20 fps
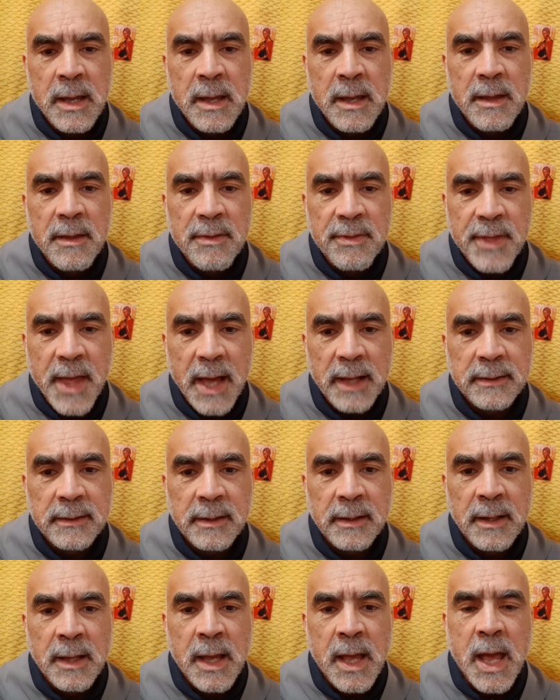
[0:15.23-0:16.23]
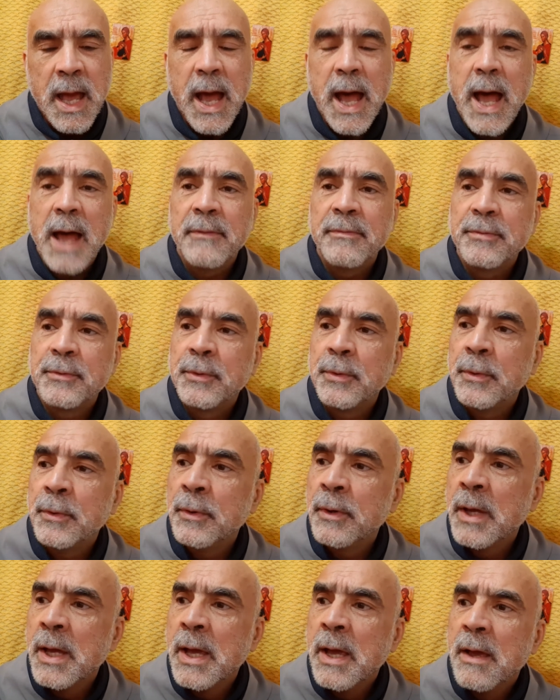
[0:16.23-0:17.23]
that
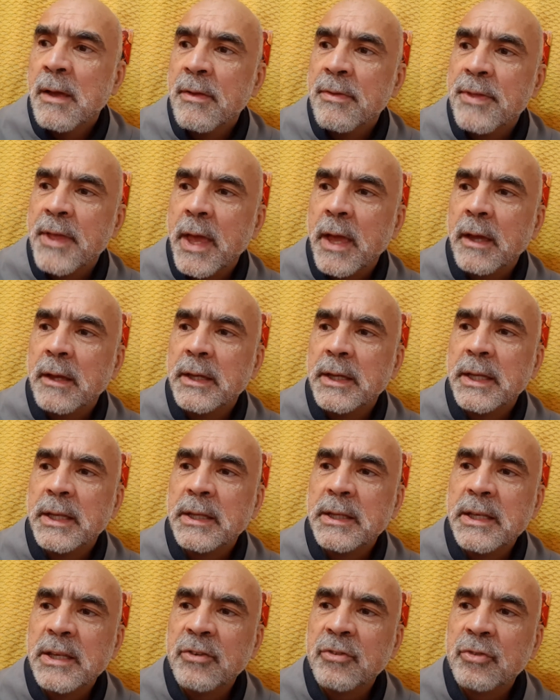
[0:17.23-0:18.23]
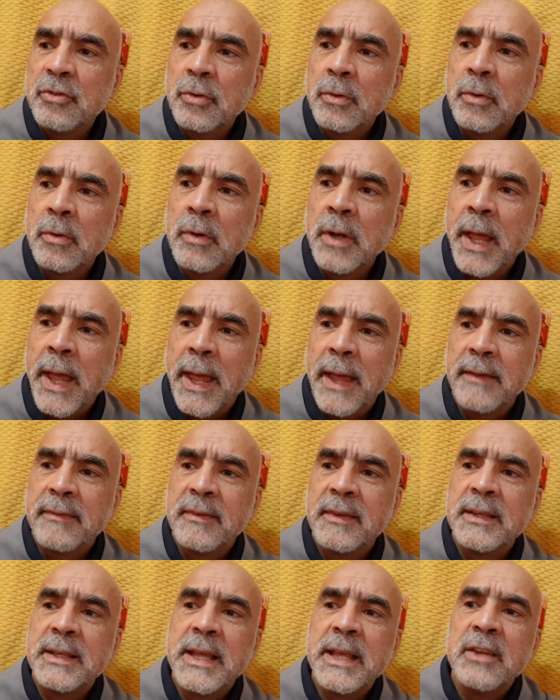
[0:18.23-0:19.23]
after their initial
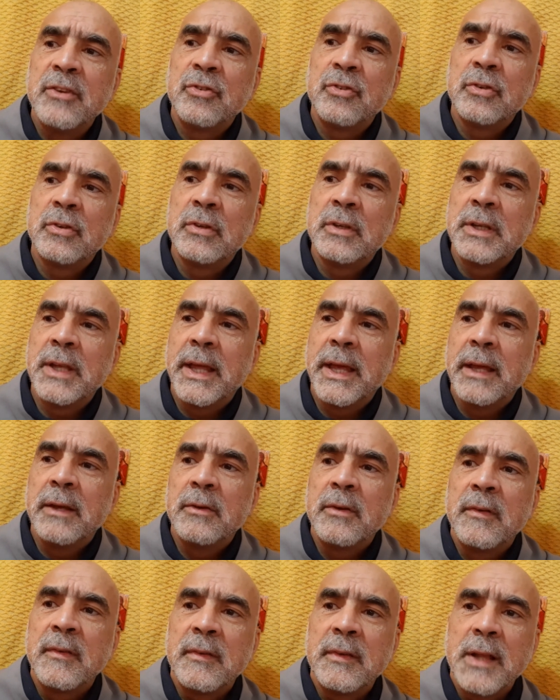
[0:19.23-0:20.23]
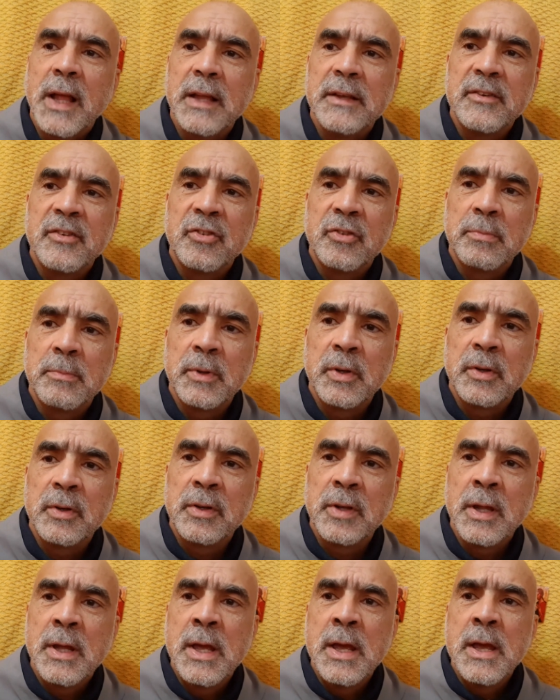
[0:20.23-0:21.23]
hesitation and
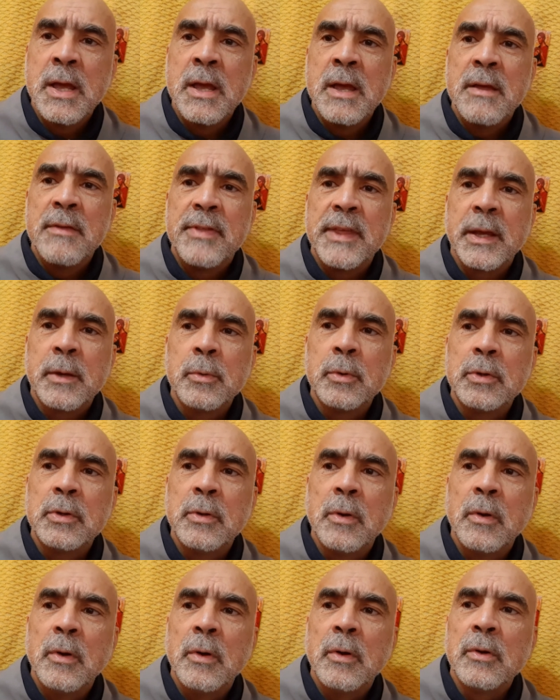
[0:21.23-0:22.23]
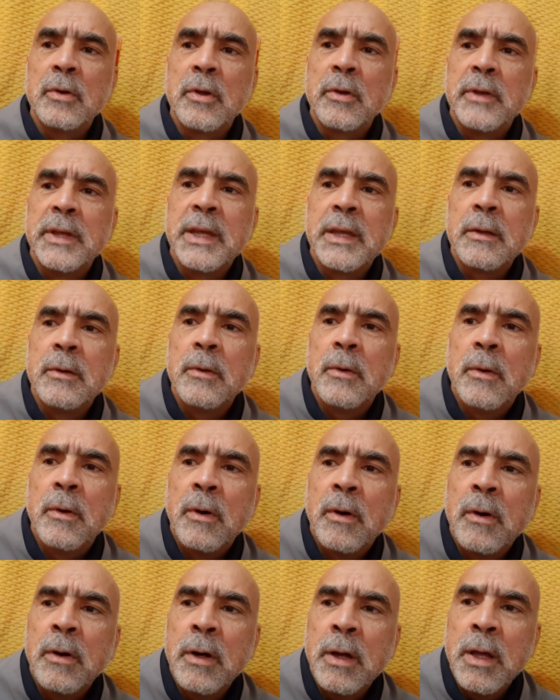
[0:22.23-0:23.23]
astonishment, they could no longer
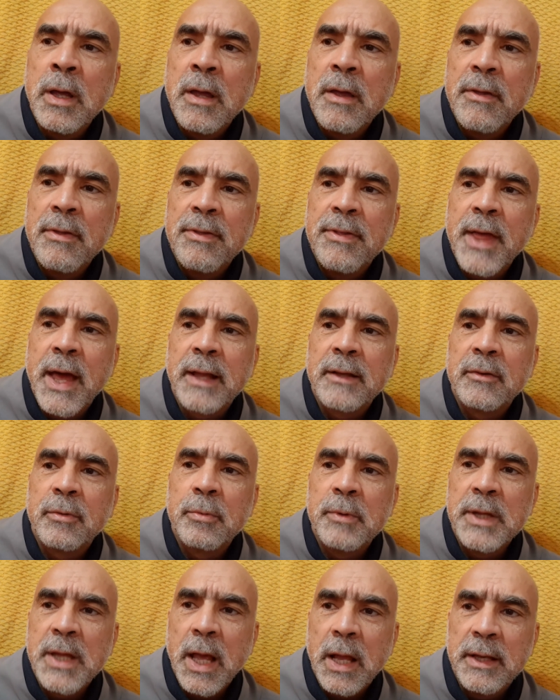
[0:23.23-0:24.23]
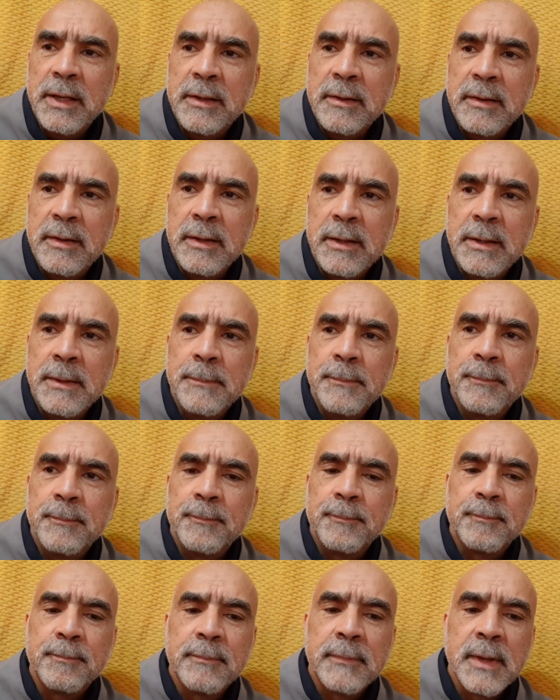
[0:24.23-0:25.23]
ignore that reality.
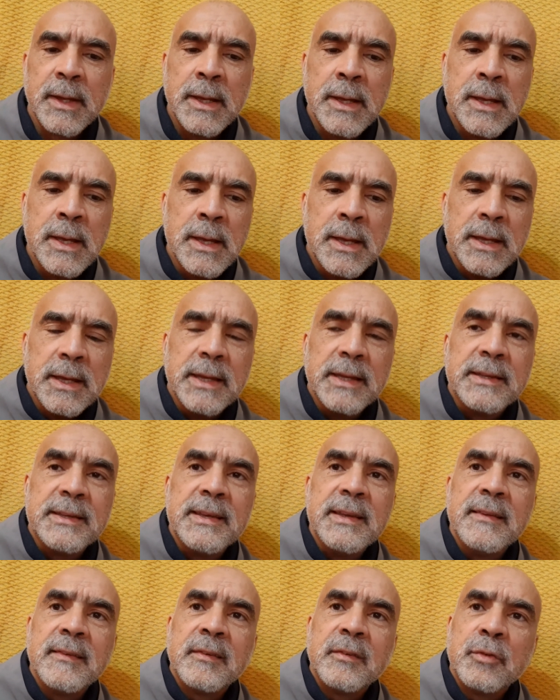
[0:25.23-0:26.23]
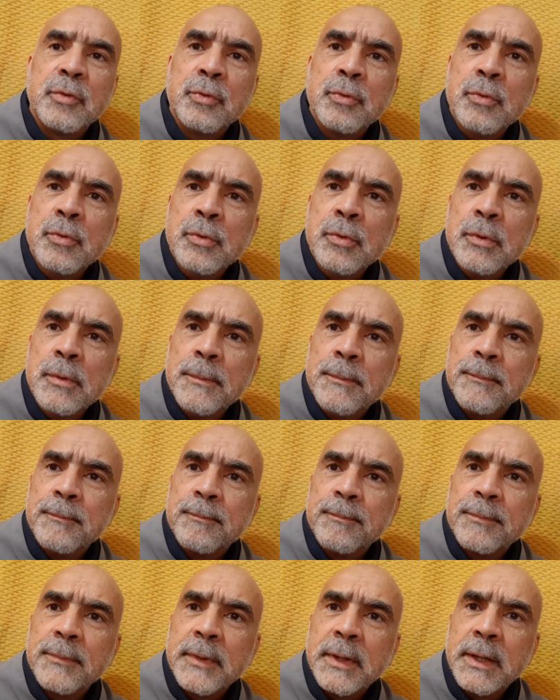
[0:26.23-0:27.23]
It is true,
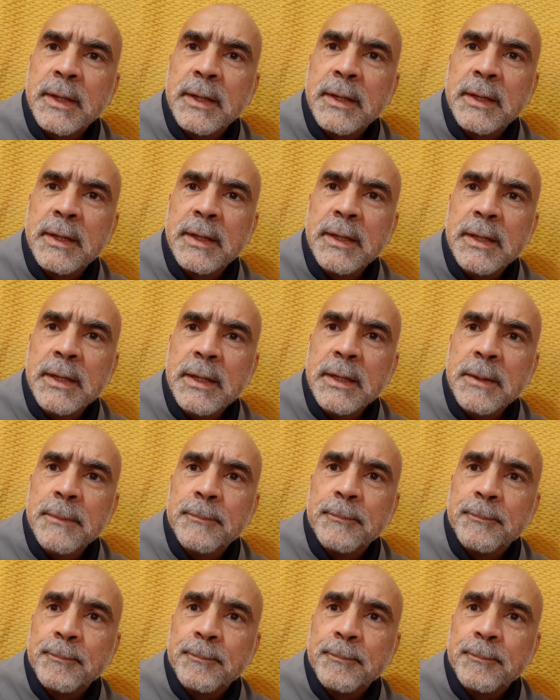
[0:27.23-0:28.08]
He